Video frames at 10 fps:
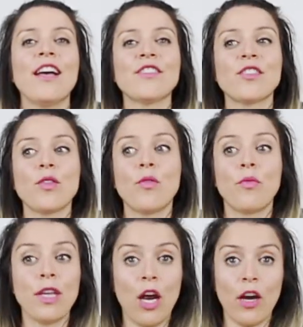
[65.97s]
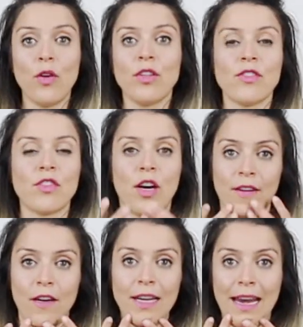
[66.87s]
So we are going to start
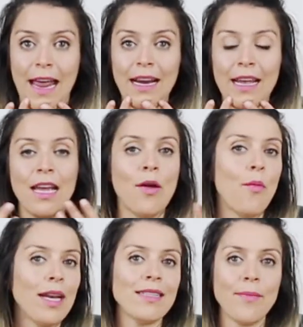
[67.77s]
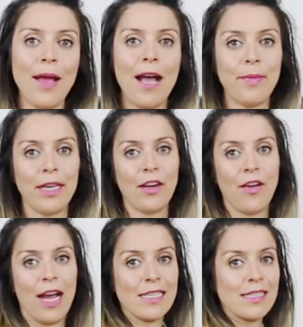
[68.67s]
in our neck. What ends up happening, you
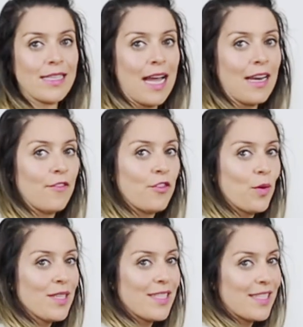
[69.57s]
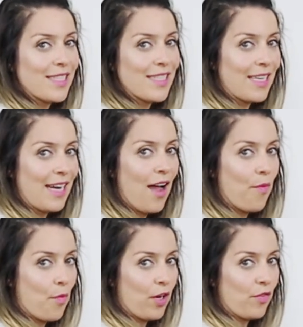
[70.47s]
guys, is that if you're sitting
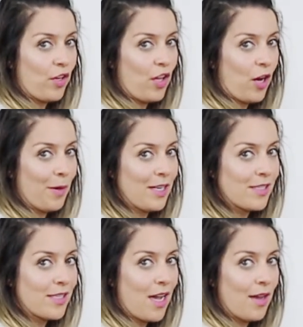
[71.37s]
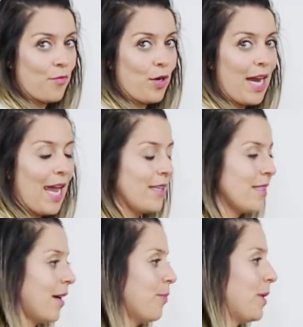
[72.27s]
at work for long periods of time, we
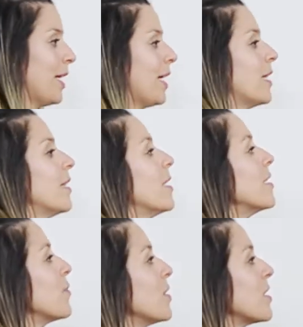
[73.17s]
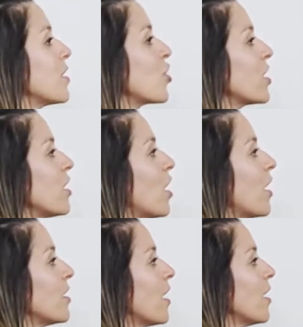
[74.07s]
end up being in this position a
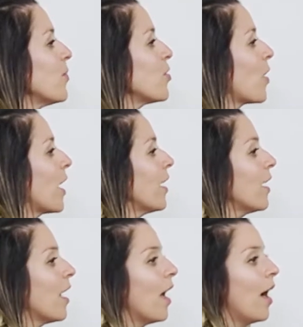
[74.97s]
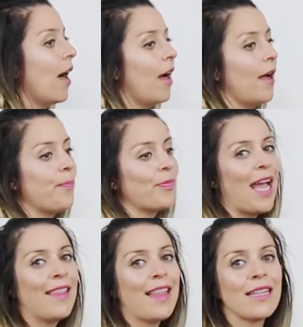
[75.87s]
lot of times, right?
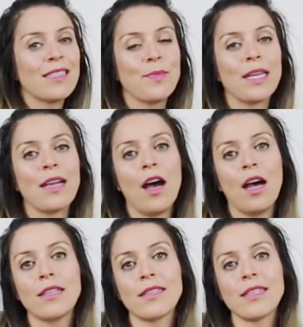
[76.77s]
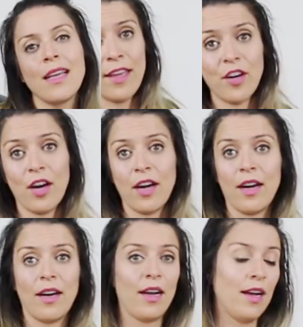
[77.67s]
And that's because either
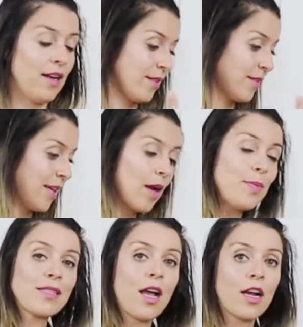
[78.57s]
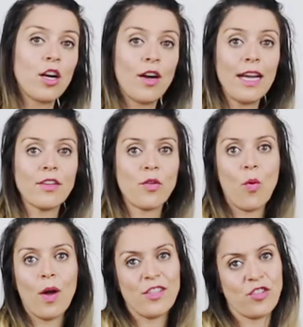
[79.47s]
our setup is not correct,
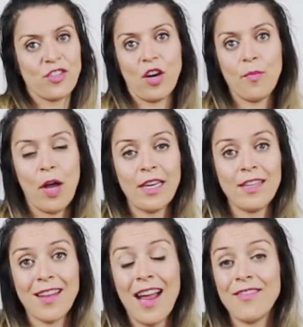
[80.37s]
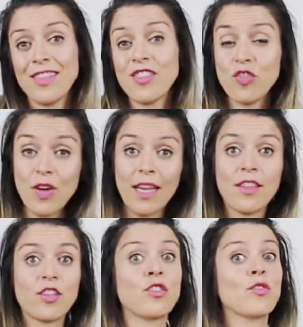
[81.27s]
or it's just our body doesn't have the
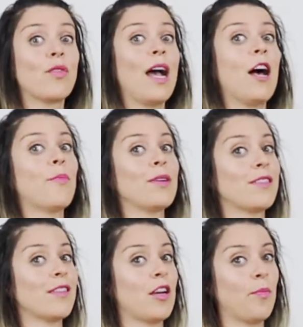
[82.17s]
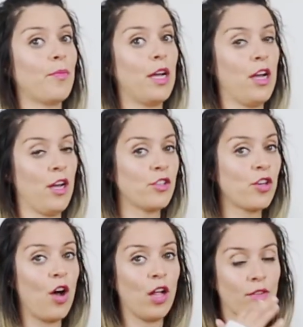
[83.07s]
strength to help us sit up
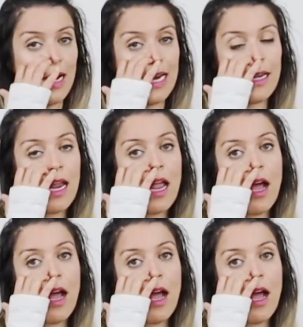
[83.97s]
tall, right?